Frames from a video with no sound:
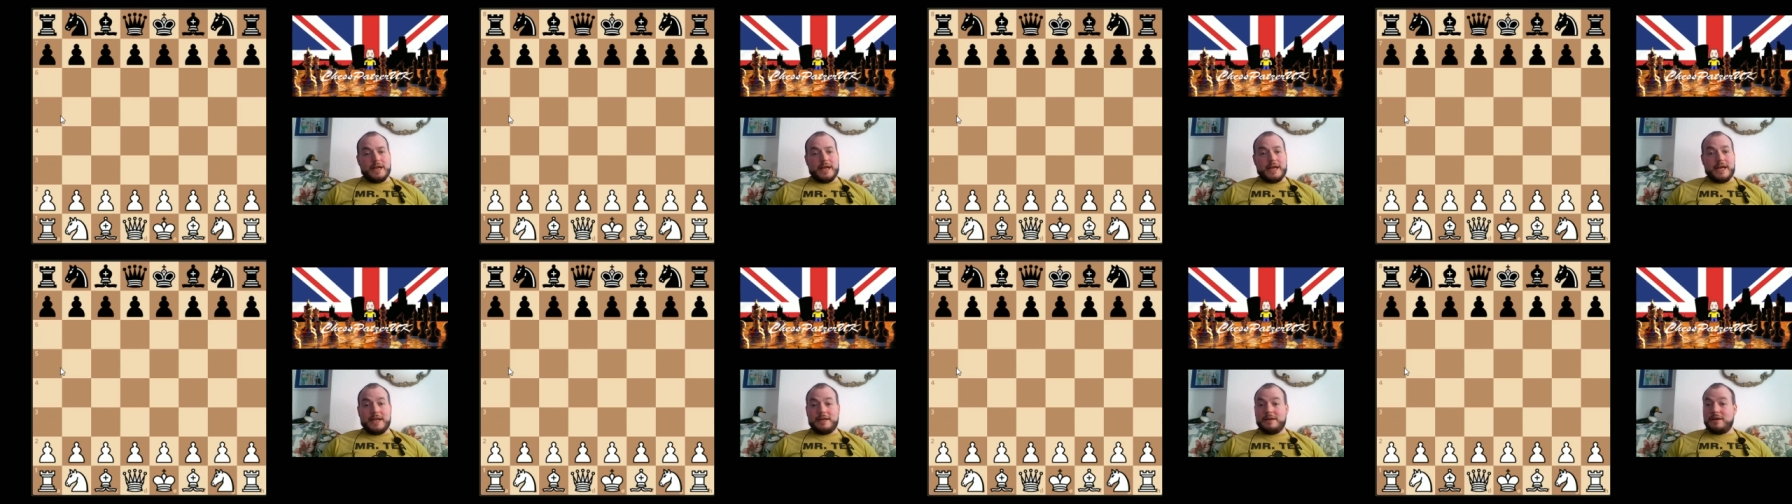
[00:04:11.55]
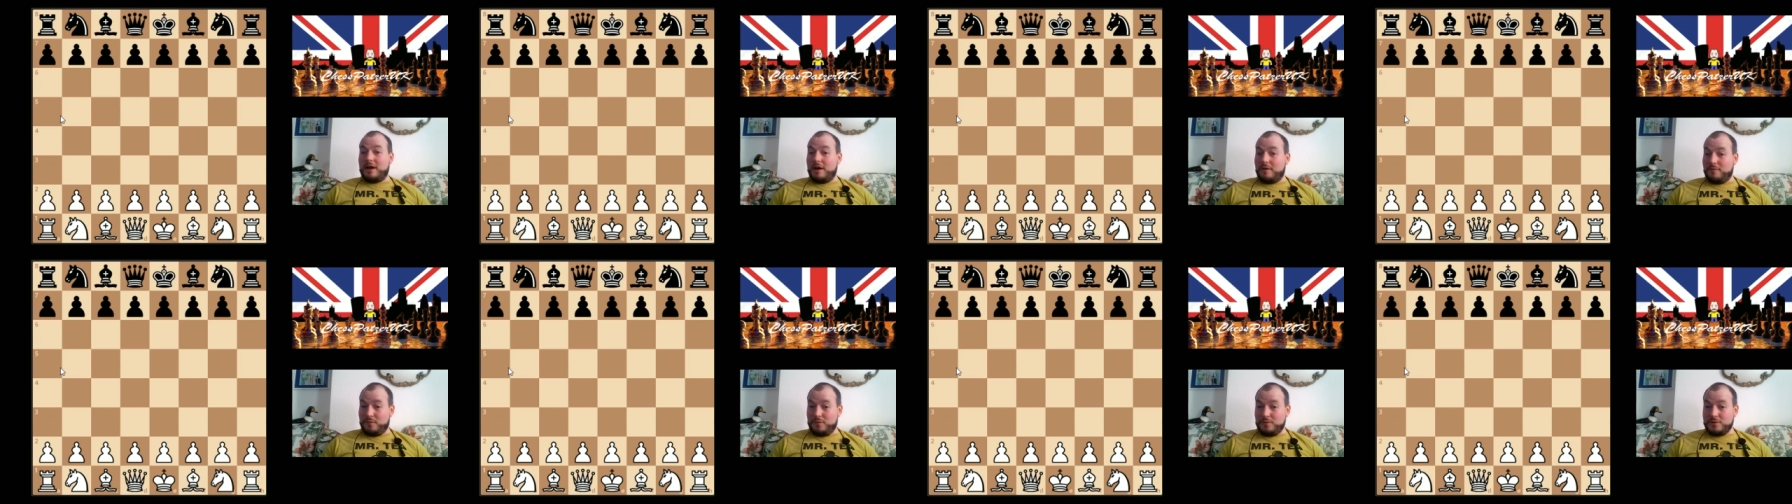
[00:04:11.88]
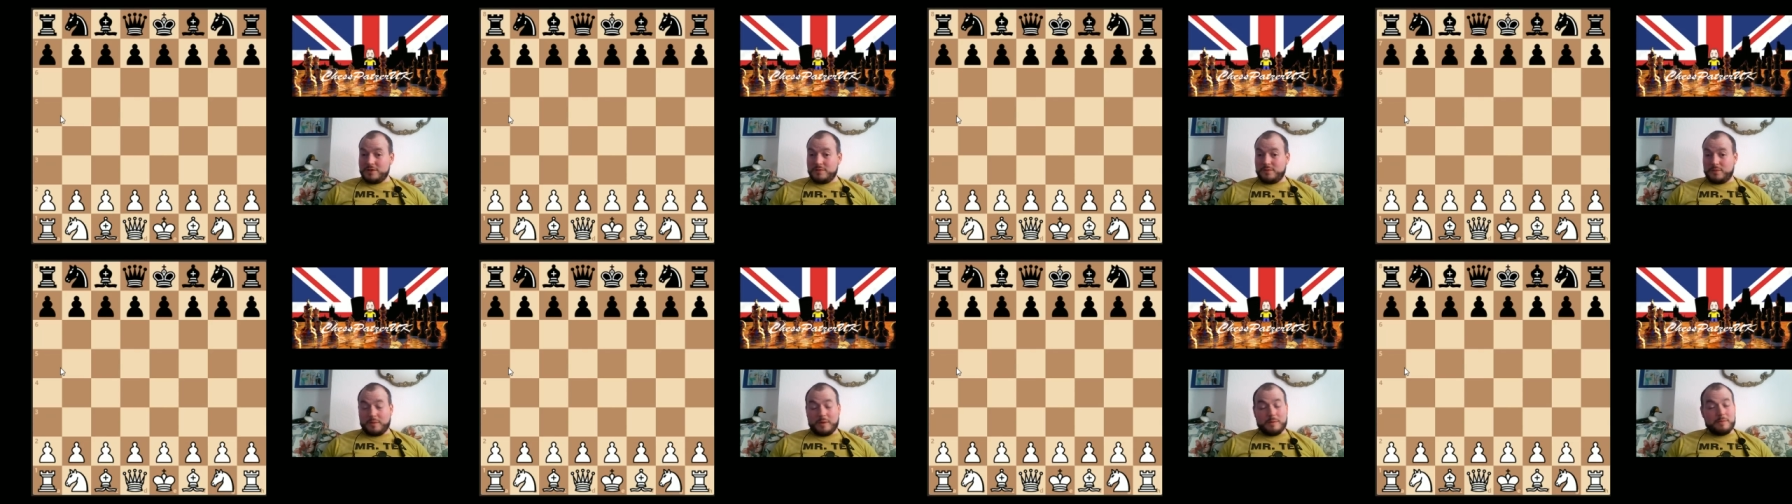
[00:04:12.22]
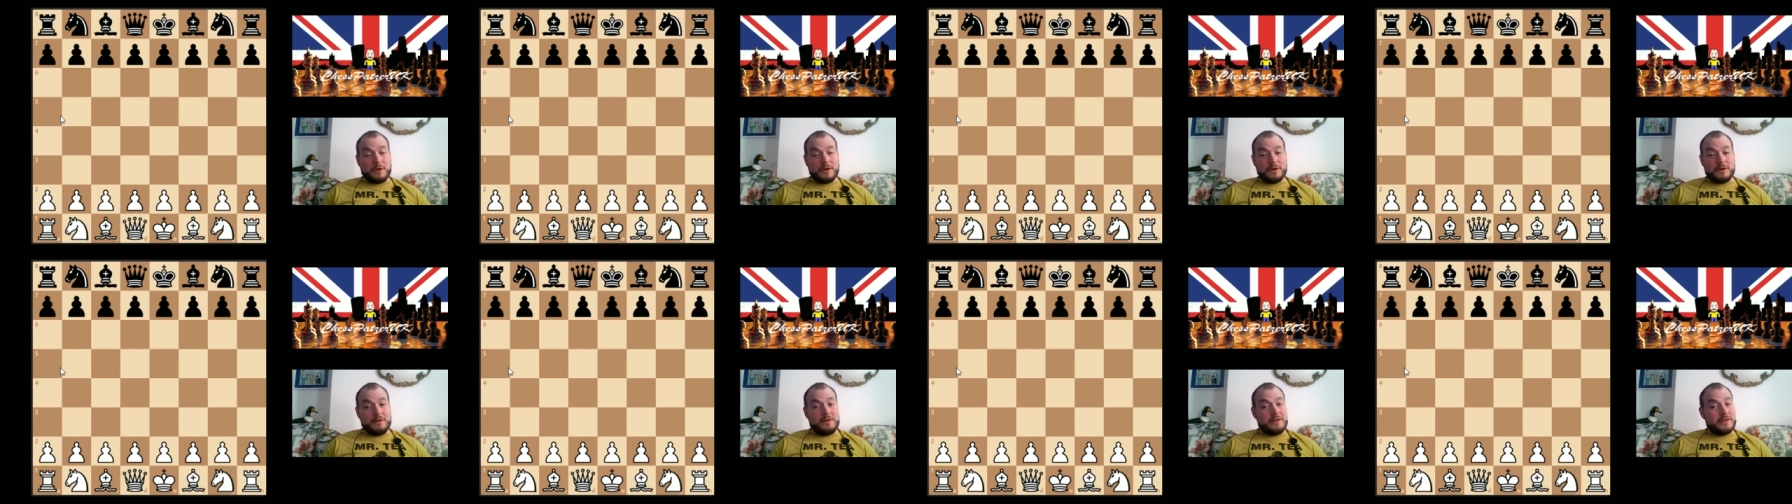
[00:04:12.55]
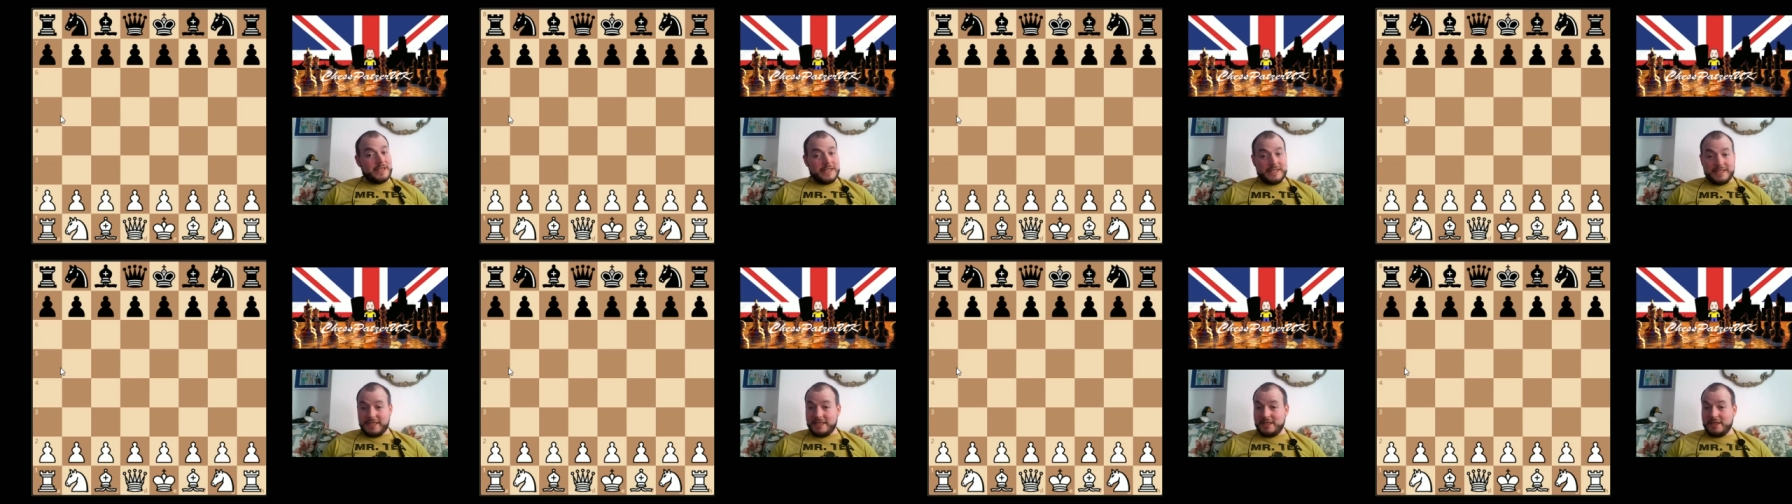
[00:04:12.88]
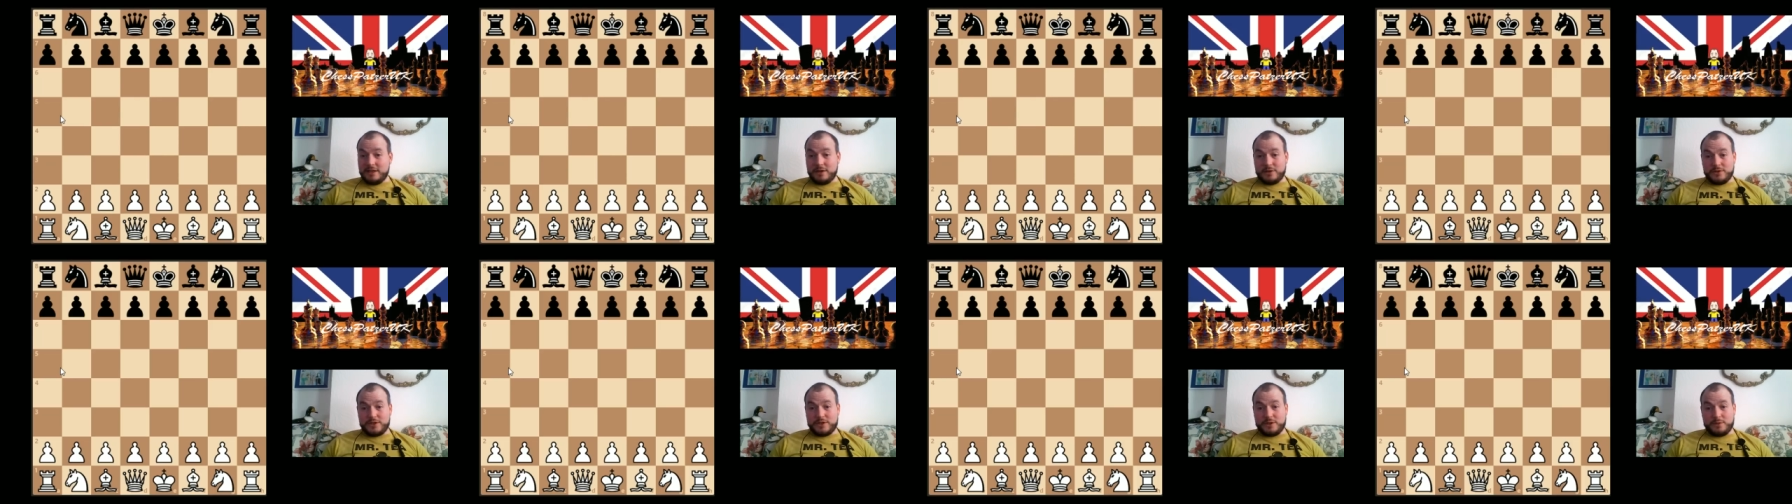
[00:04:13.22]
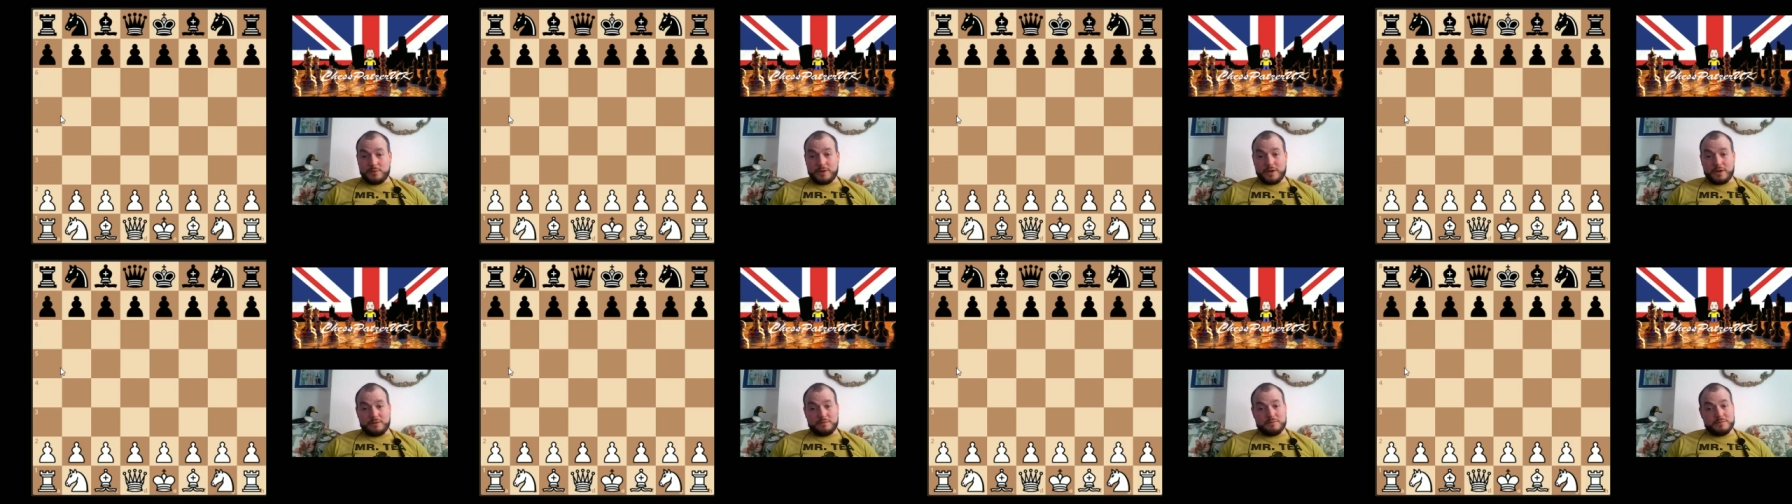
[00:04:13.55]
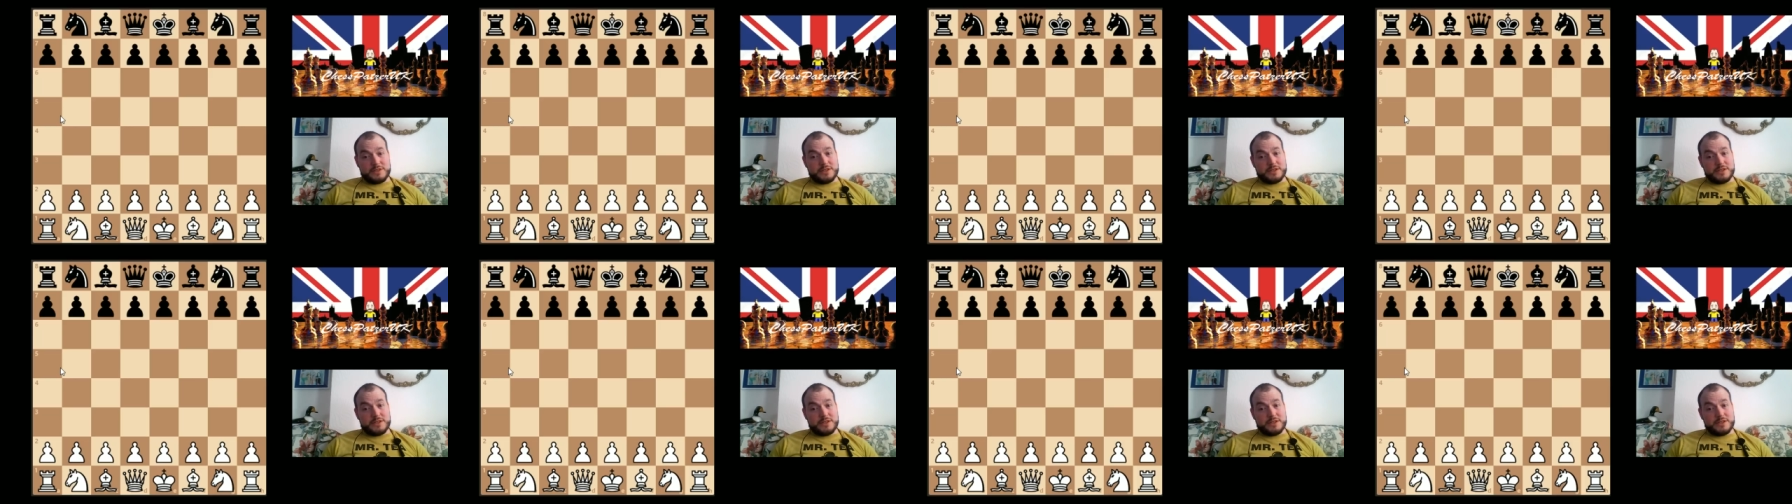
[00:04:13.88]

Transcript: And unfortunately for my opponent, he didn't know so well.